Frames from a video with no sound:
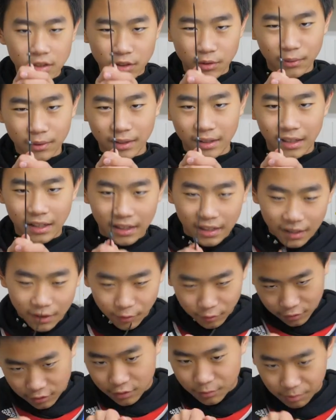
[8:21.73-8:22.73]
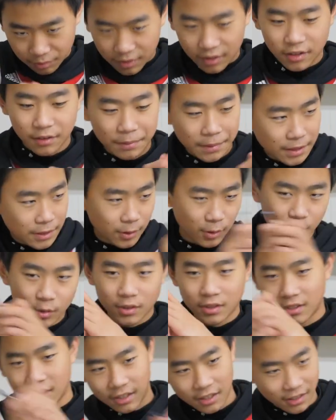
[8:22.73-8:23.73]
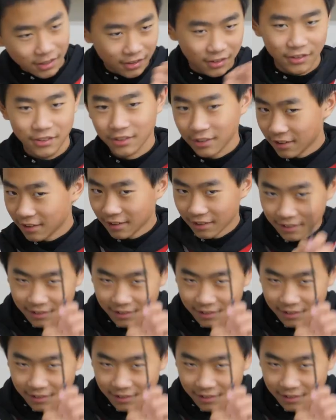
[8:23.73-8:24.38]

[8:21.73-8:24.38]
doing that, I'll just practice my sword styles.